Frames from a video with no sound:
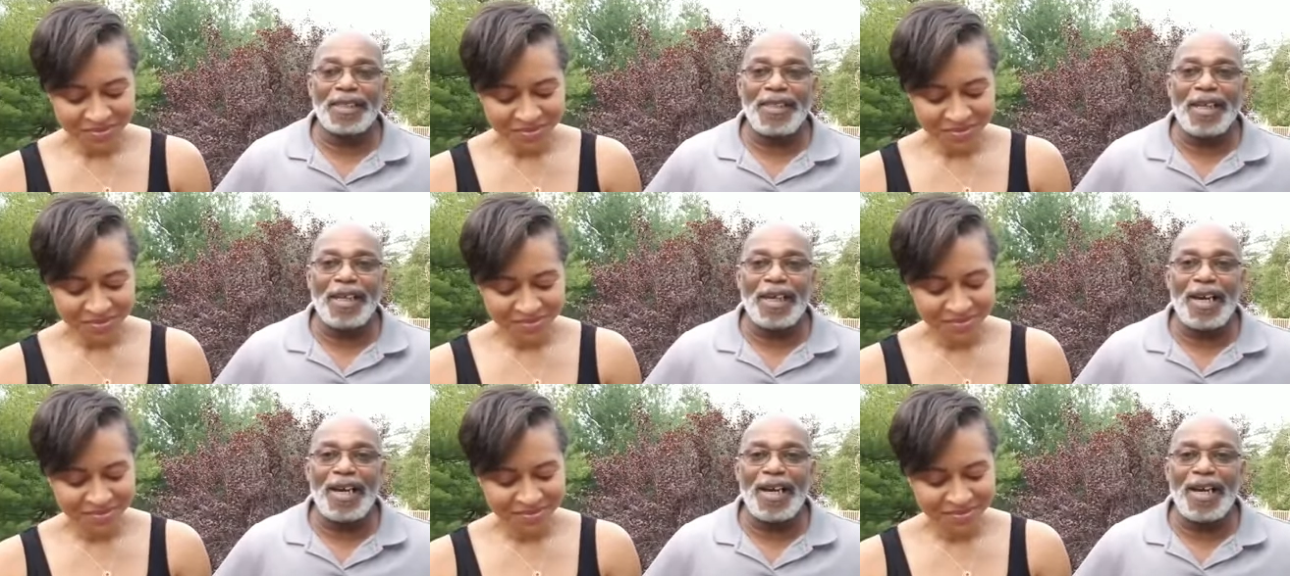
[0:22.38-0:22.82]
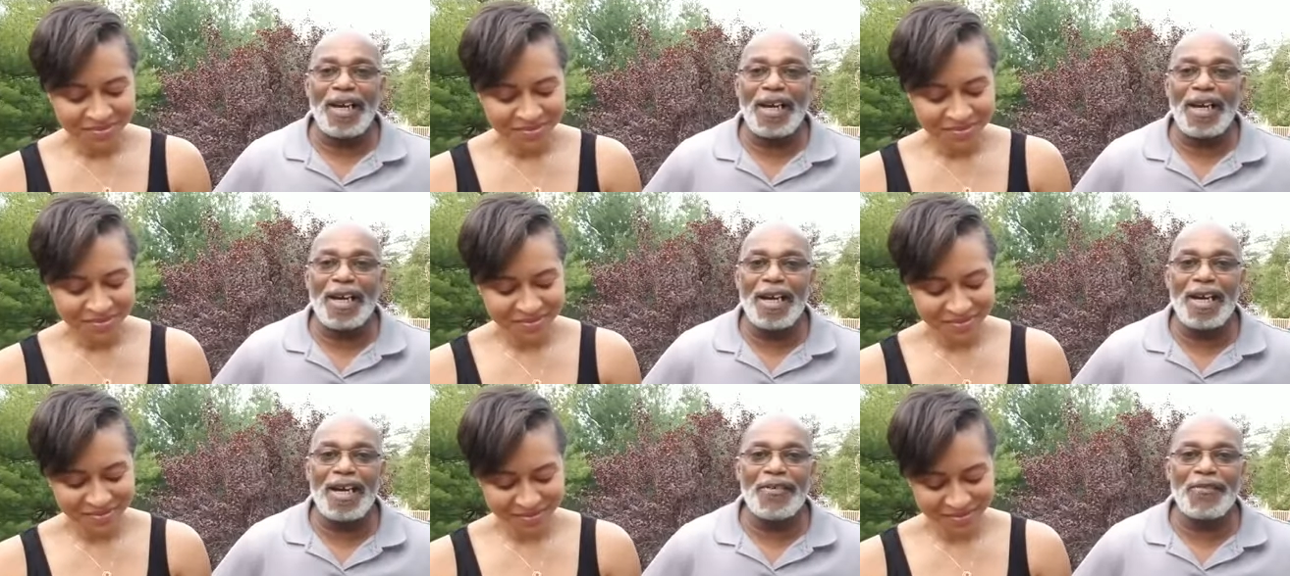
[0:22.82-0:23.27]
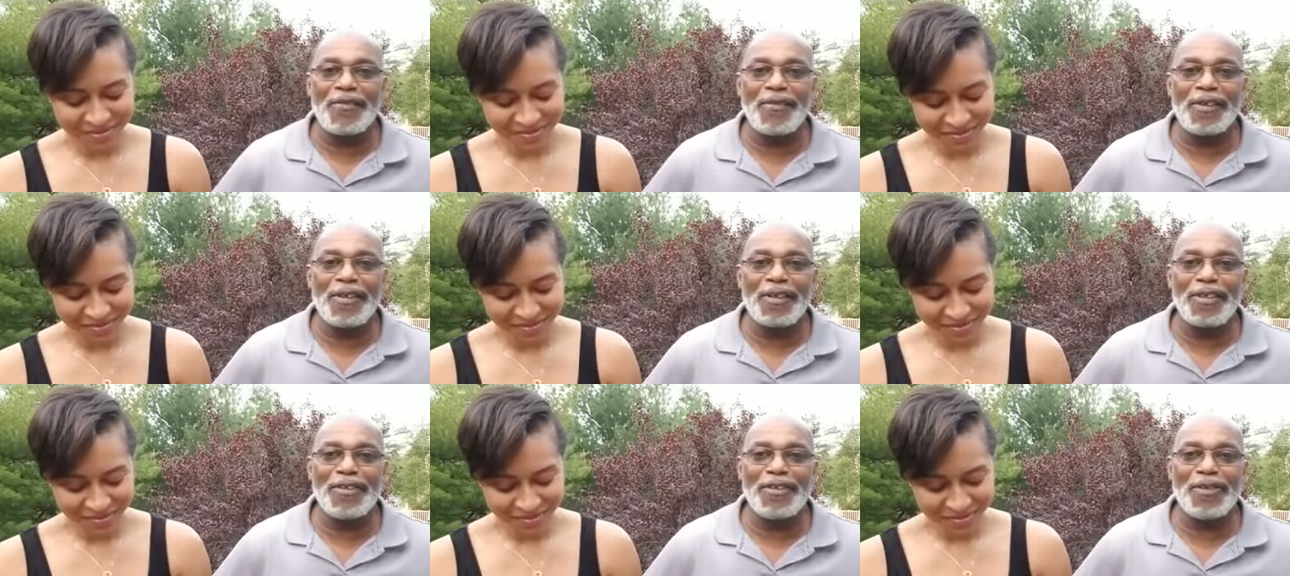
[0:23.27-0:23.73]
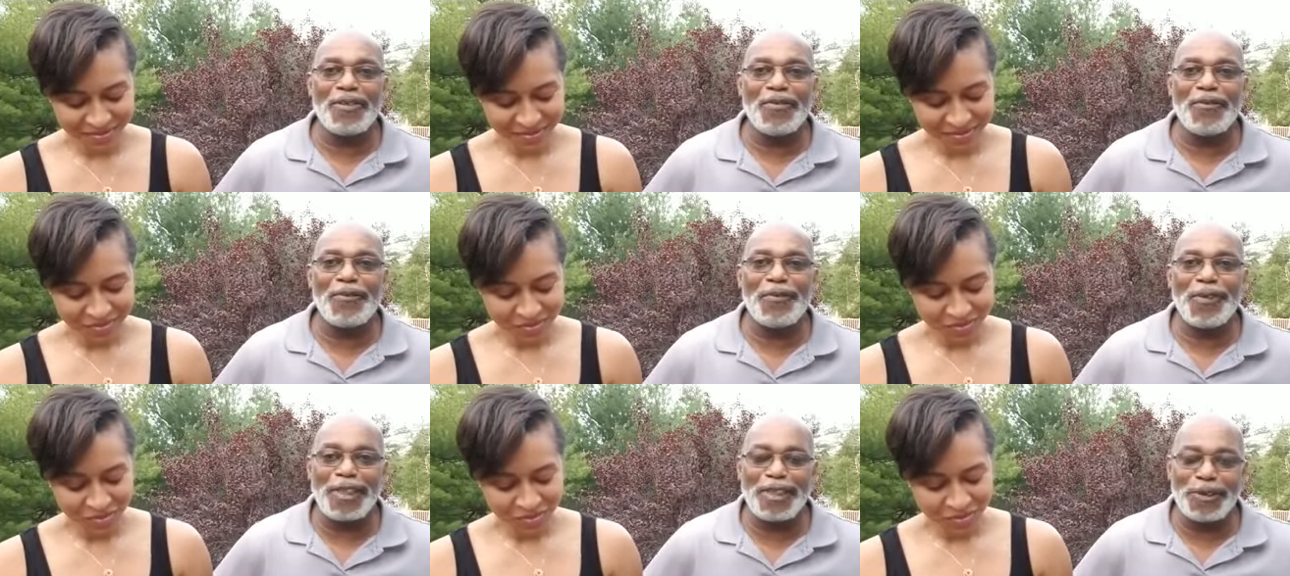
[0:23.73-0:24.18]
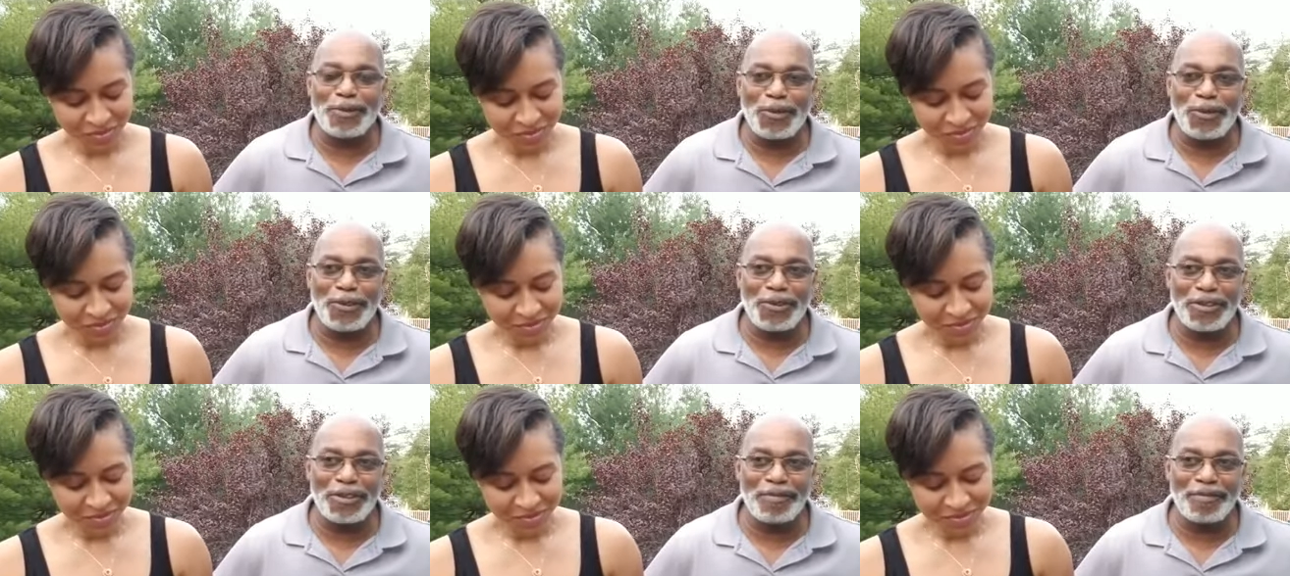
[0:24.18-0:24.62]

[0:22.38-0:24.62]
Speaker 1: I have on Facebook